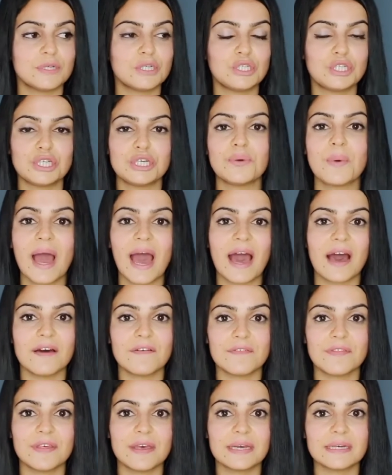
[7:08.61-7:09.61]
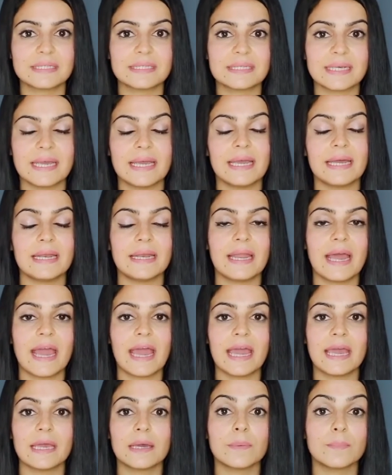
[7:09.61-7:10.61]
do you have this in
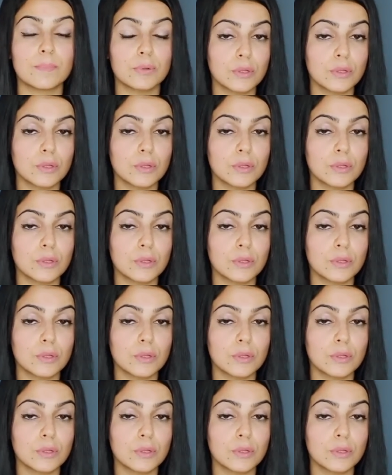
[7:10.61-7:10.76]
a